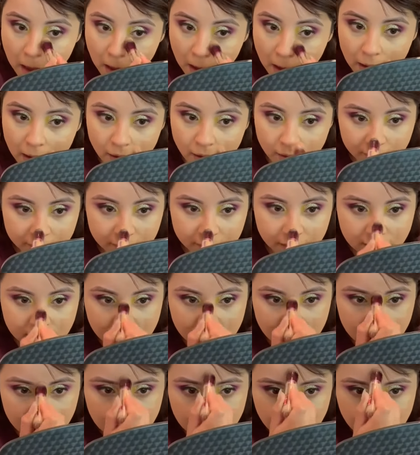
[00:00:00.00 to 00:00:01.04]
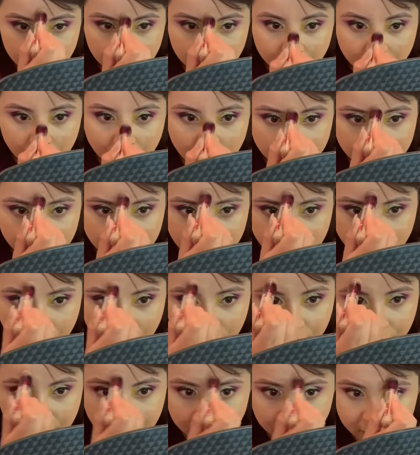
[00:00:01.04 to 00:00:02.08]
Um, they teach them about like
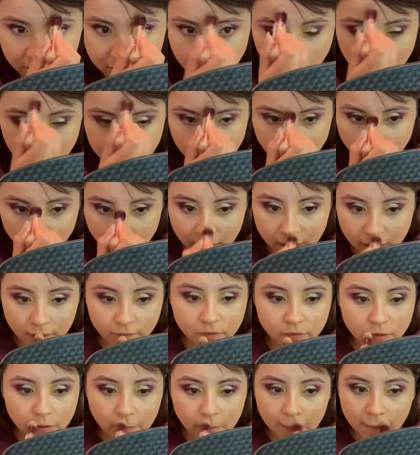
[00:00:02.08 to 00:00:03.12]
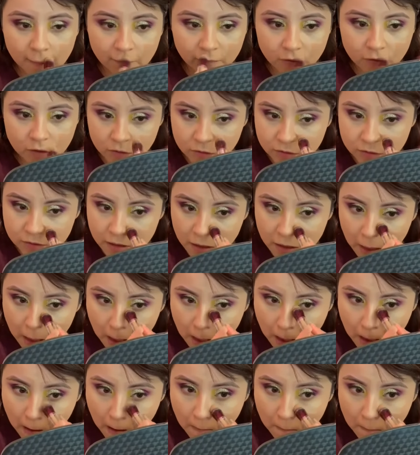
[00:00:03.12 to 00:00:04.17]
putting toys away after they've used
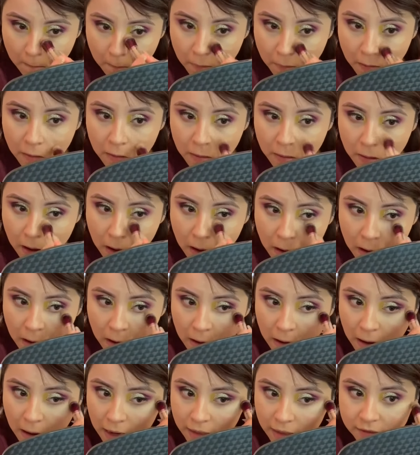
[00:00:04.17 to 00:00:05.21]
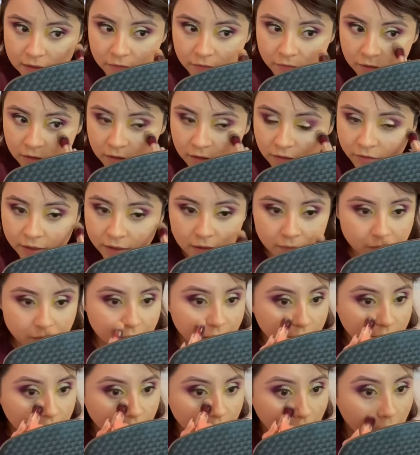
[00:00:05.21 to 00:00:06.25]
them. I definitely
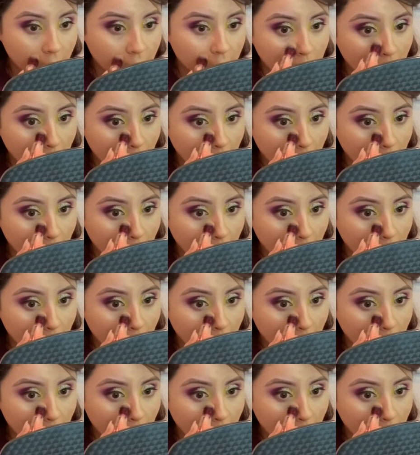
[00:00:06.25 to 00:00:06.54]
recommend that.